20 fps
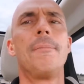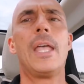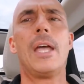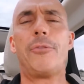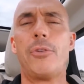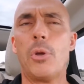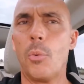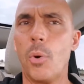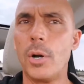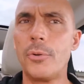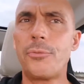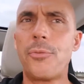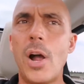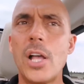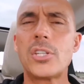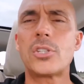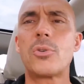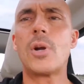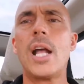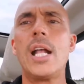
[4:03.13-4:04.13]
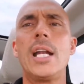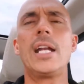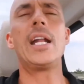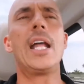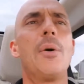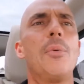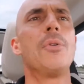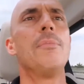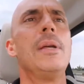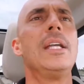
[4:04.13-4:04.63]
If you weren't frustrated,
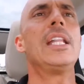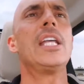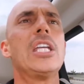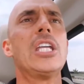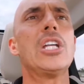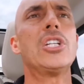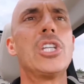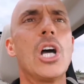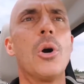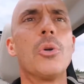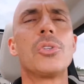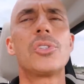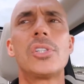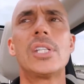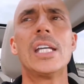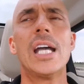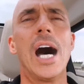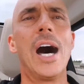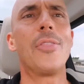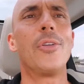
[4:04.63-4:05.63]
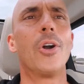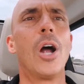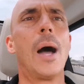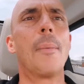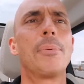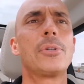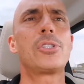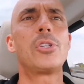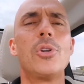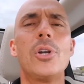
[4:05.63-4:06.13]
it would mean that you don't see other
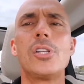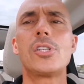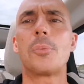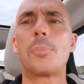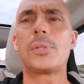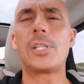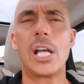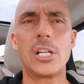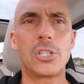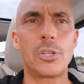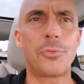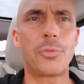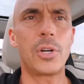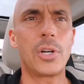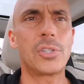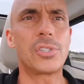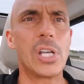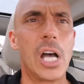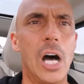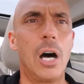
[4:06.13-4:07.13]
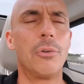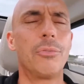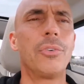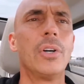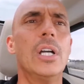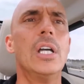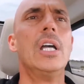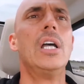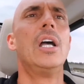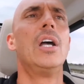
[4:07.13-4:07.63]
opportunities or potential for yourself.
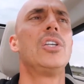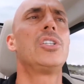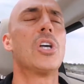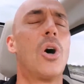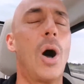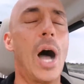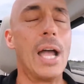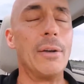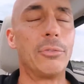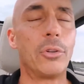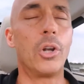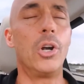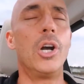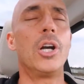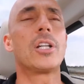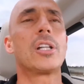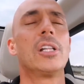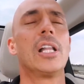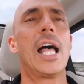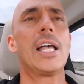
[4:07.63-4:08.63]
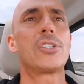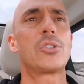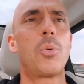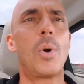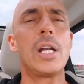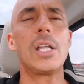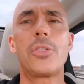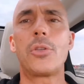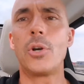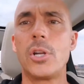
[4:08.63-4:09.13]
So I've learned in the last
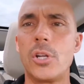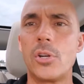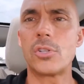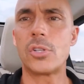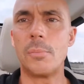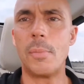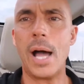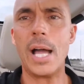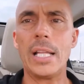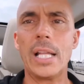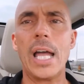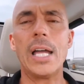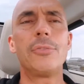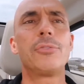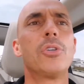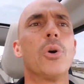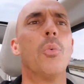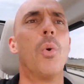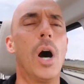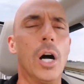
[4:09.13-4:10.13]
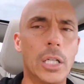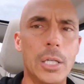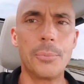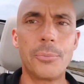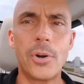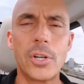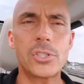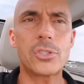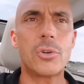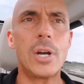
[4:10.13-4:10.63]
20, 30 years of my life to welcome
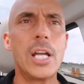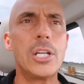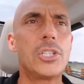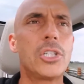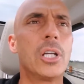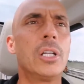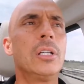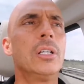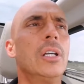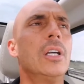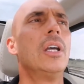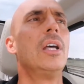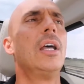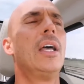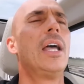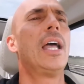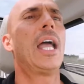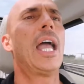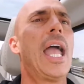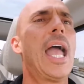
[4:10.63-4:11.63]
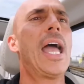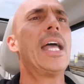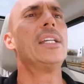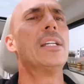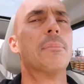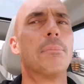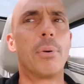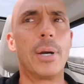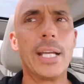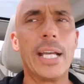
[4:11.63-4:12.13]
frustration and
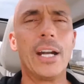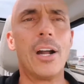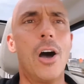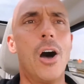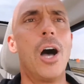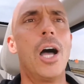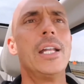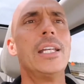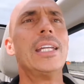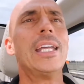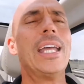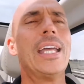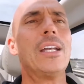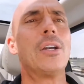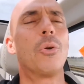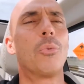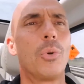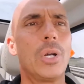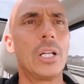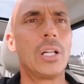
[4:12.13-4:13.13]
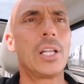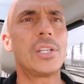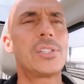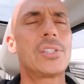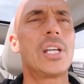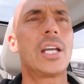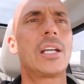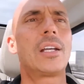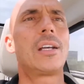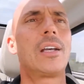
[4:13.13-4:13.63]
bring it on in
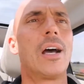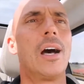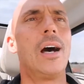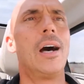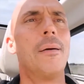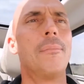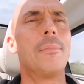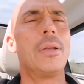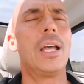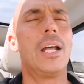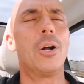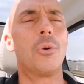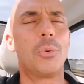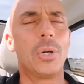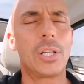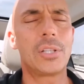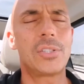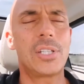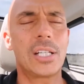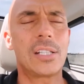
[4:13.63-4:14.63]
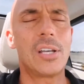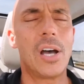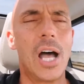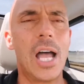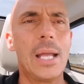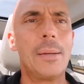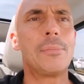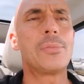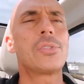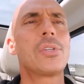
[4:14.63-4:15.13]
realistic, um, you know, realistic
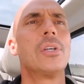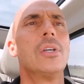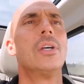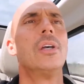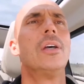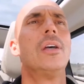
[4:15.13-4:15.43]
times.